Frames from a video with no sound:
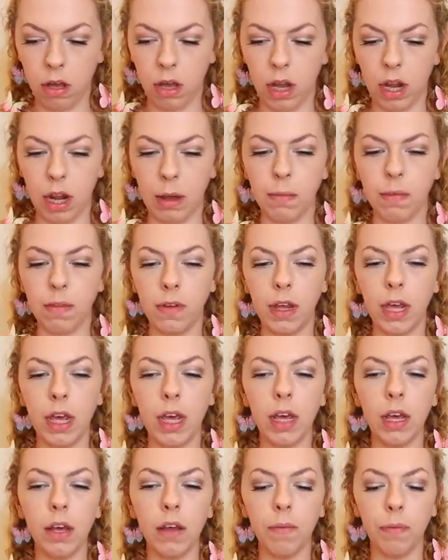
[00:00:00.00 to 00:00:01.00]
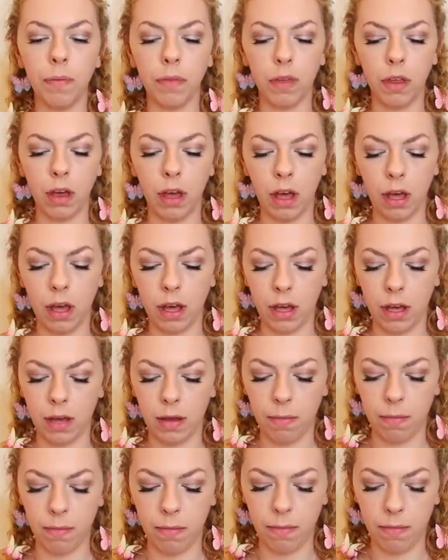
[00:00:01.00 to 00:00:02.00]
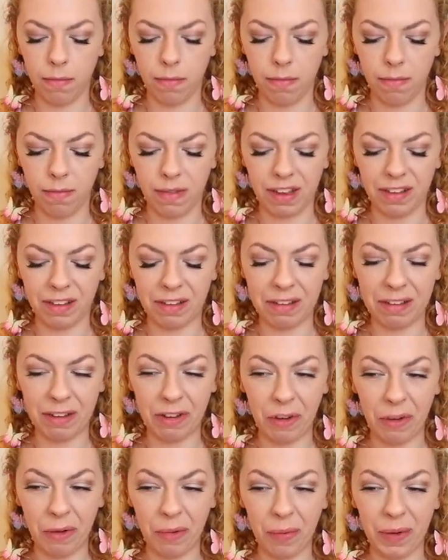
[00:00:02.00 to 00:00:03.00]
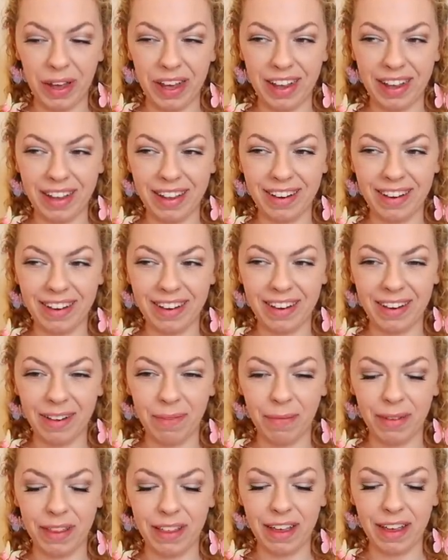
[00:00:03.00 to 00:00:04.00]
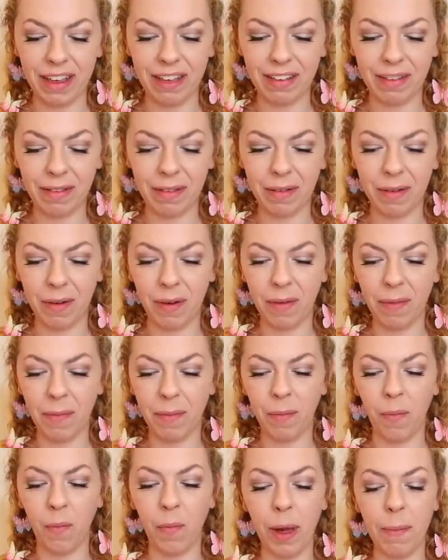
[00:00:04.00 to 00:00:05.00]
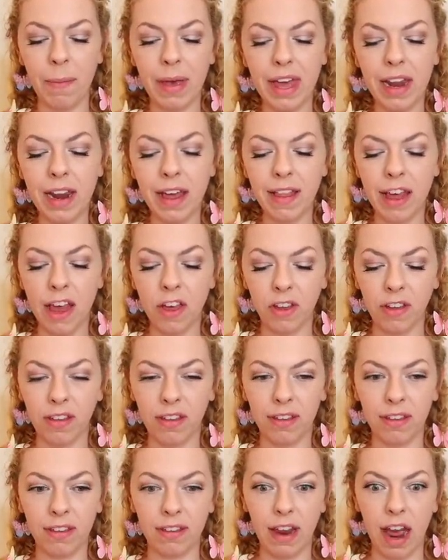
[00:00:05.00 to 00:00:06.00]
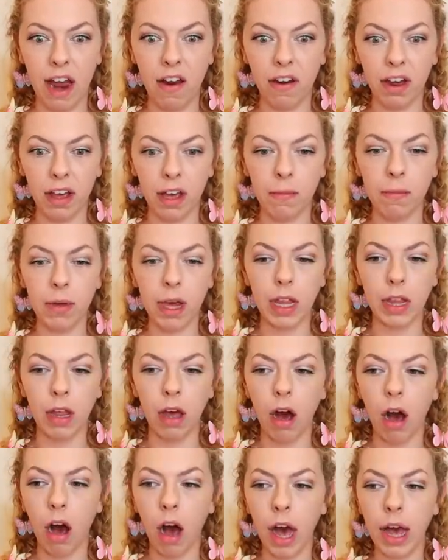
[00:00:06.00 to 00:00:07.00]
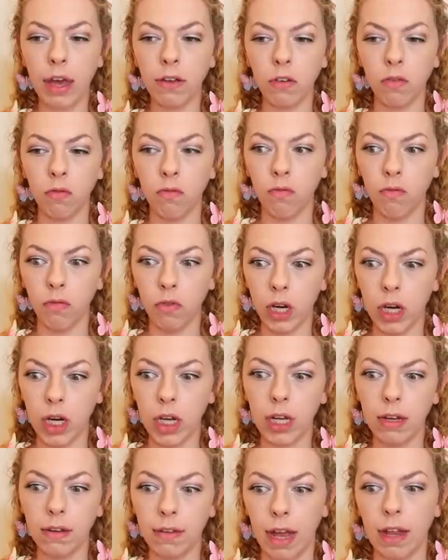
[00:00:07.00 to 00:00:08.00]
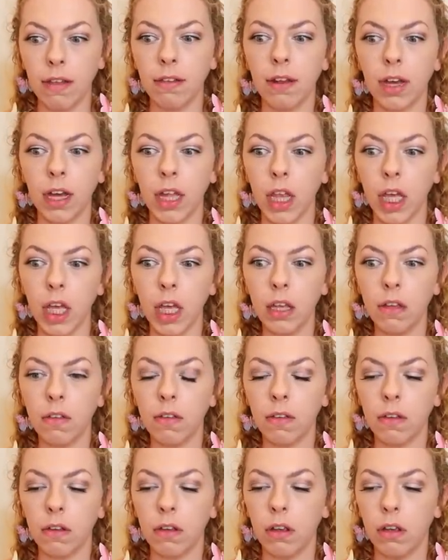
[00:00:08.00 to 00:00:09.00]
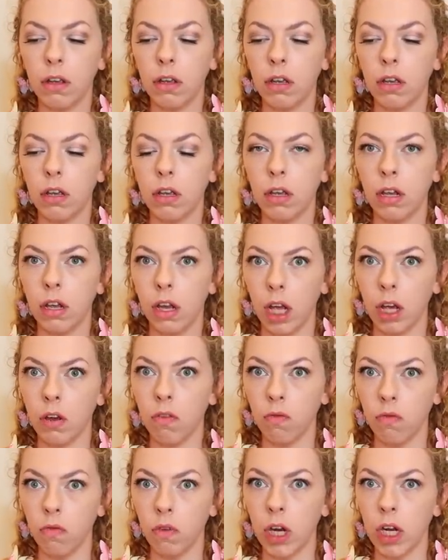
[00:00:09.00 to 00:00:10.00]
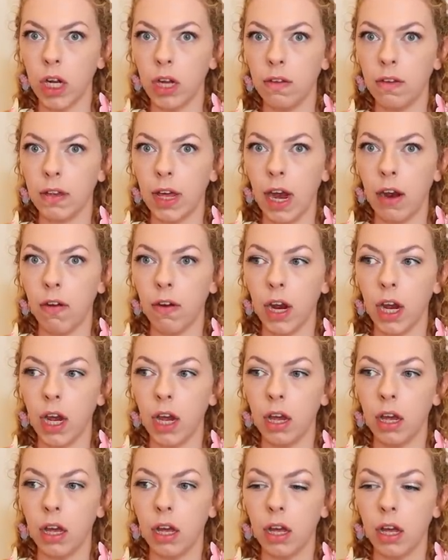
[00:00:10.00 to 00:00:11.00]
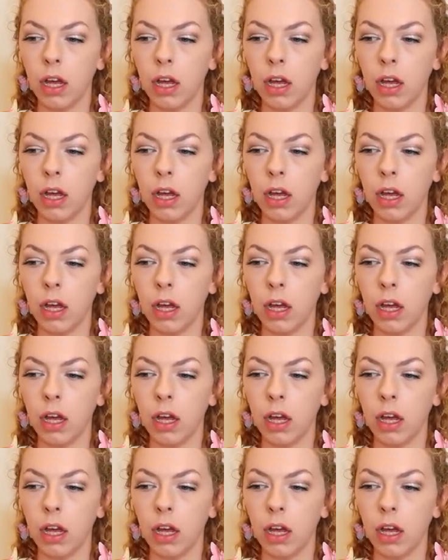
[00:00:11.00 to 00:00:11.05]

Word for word: I'm seeing, this is so weird, but there's women and they're just staring at me, and their eyes are really intense like this, like really scary.